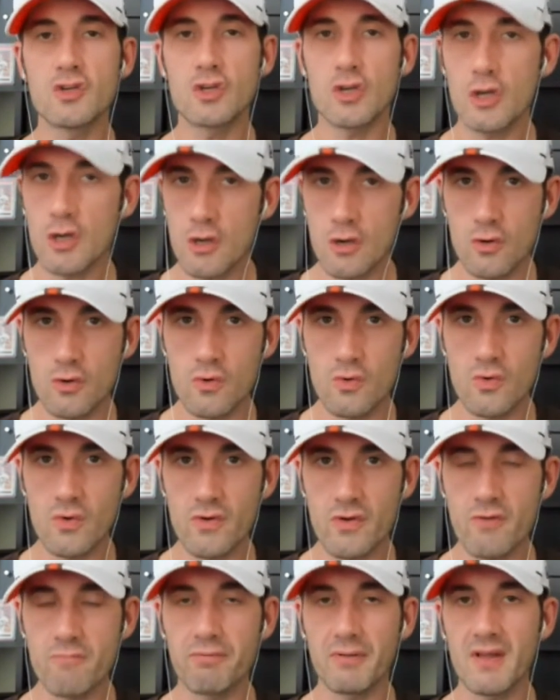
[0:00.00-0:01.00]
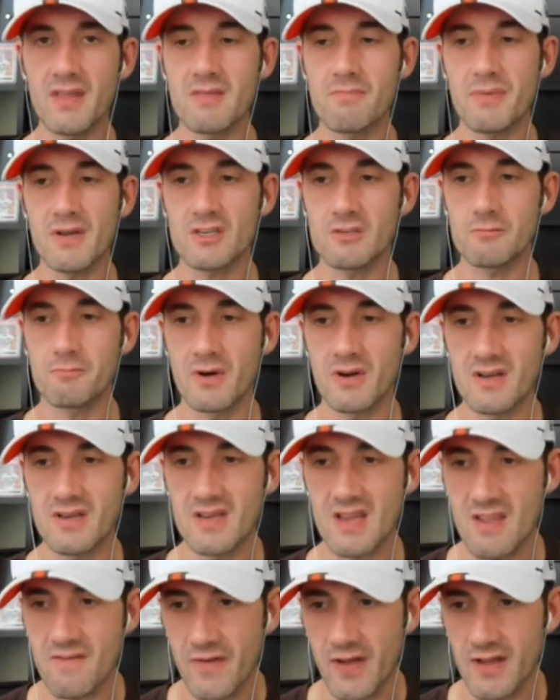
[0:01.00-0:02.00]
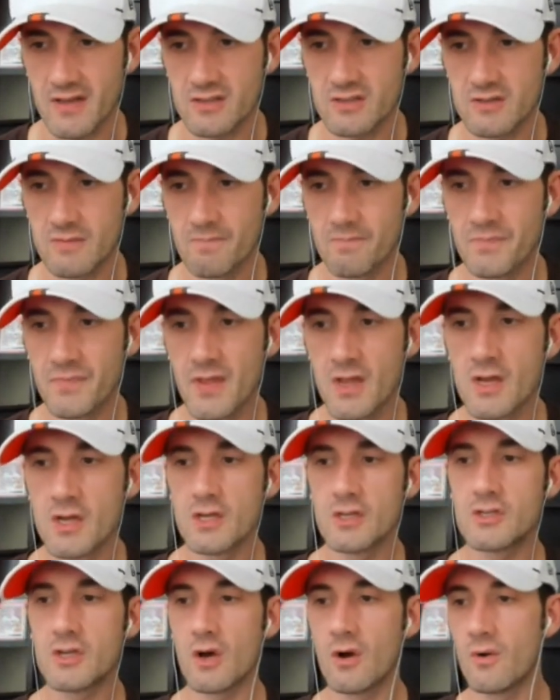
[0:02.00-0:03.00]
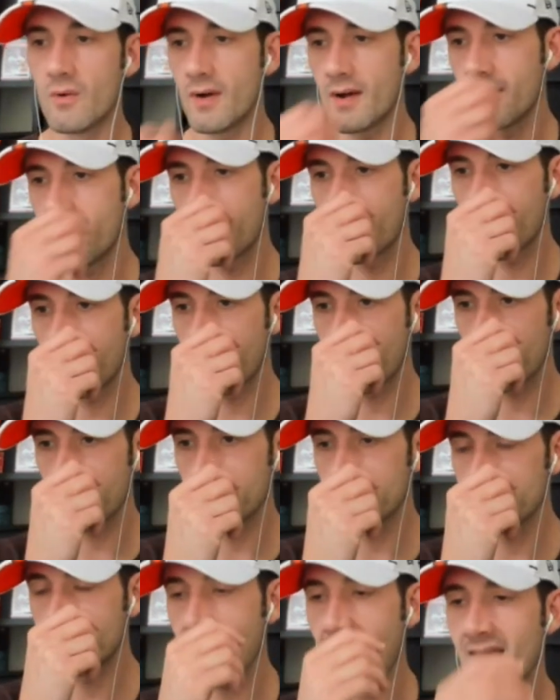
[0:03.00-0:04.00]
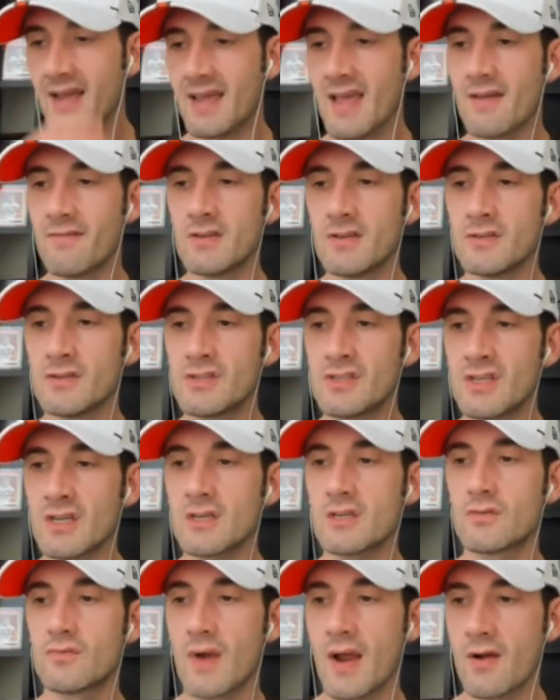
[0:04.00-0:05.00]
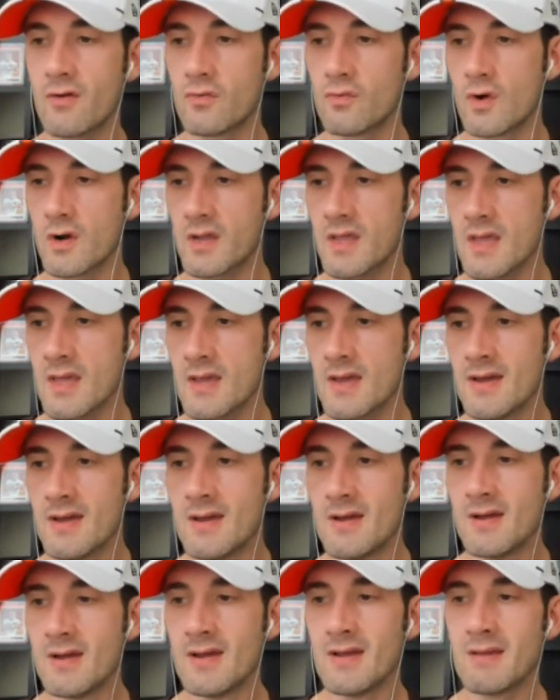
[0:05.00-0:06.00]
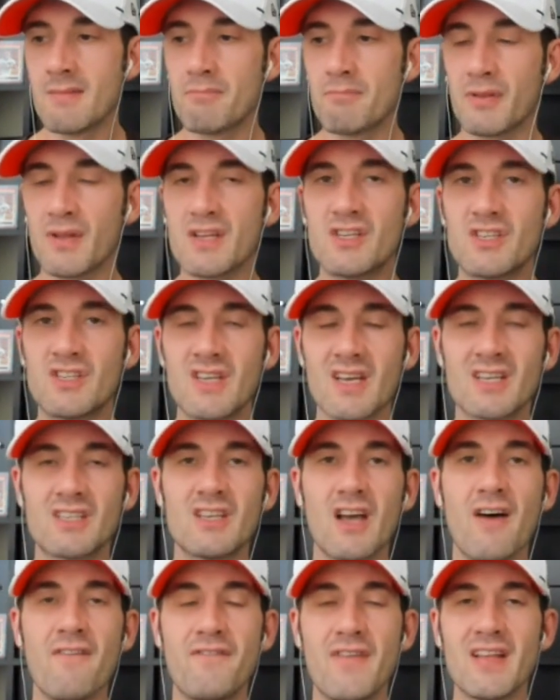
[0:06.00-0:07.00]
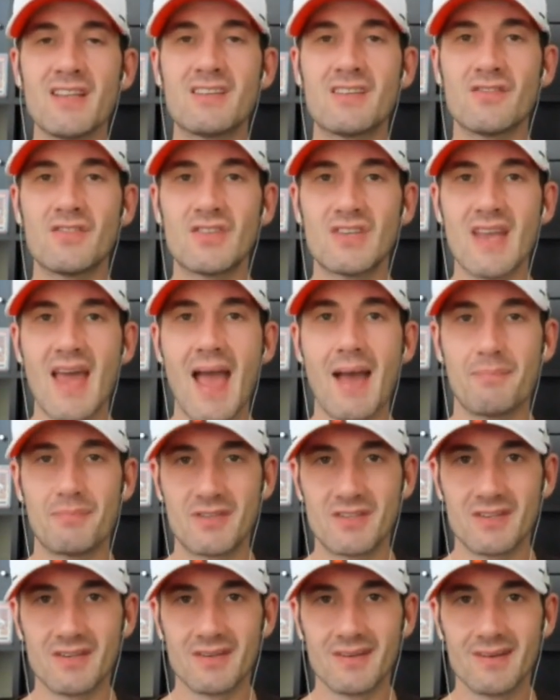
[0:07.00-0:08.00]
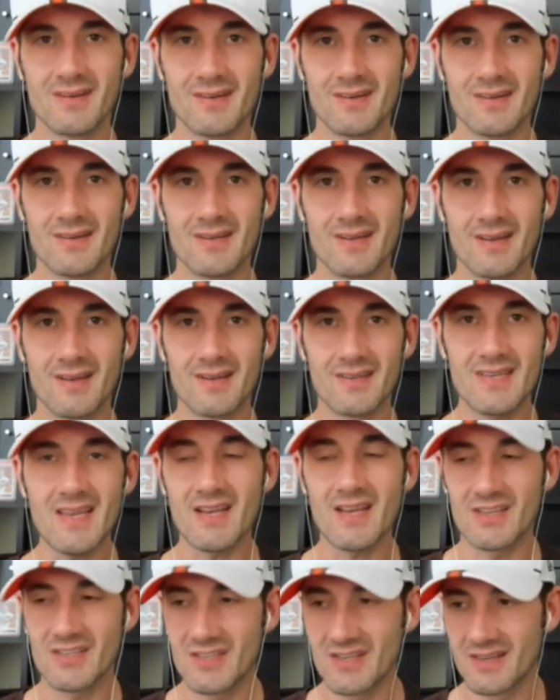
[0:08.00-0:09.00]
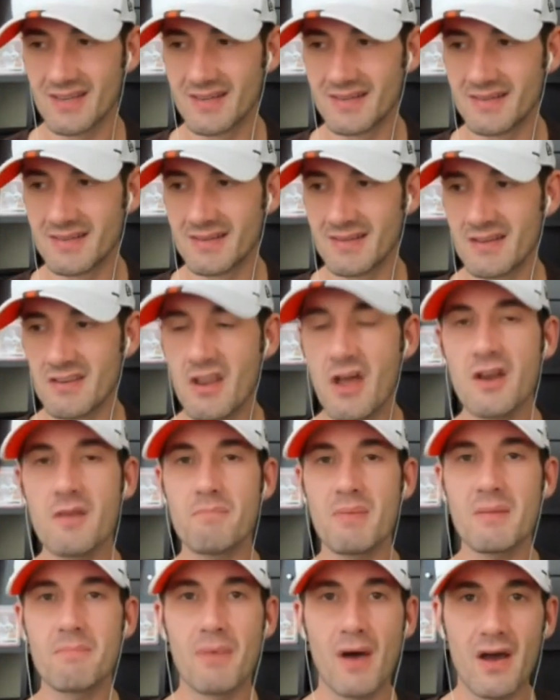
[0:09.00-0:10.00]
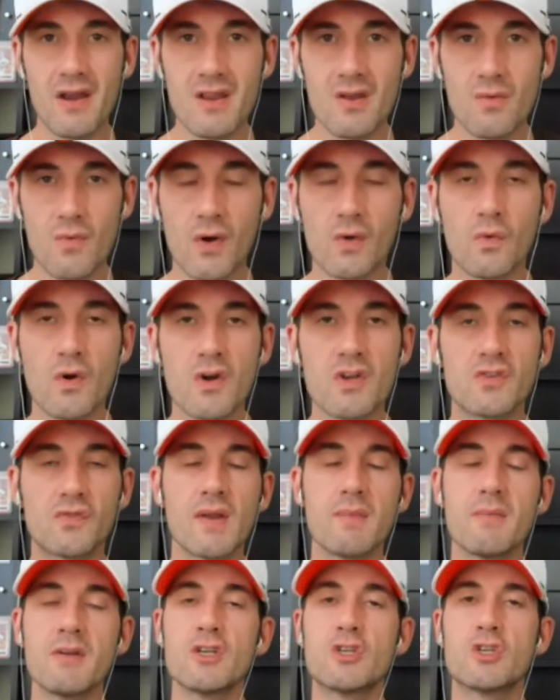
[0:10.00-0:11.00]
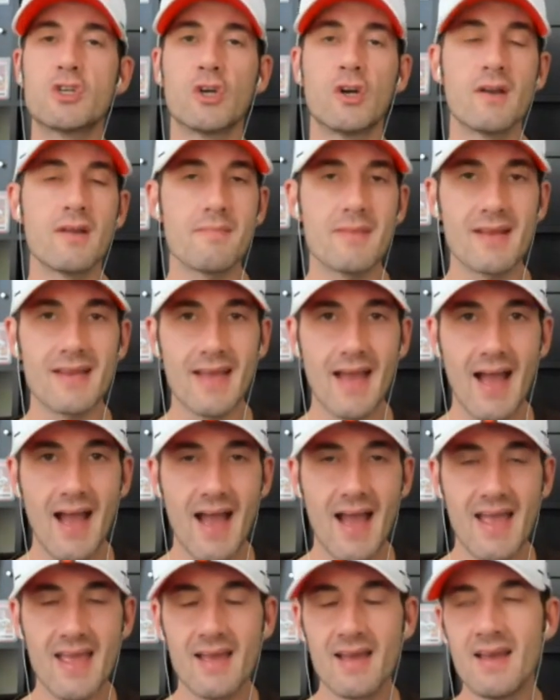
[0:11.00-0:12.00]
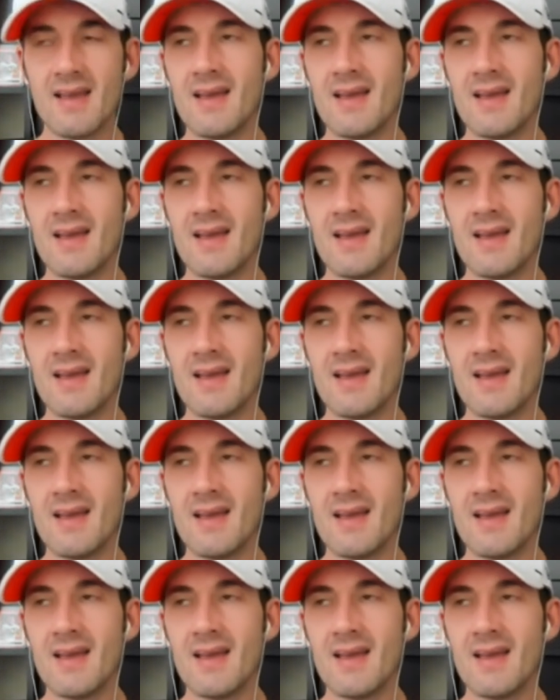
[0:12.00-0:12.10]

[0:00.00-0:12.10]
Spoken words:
two, you play the Pittsburgh defense. So Zach Evans, 6th-round rookie, played 6 offensive snaps. 6. Not a big body of work. Royce Freeman, journeyman guy.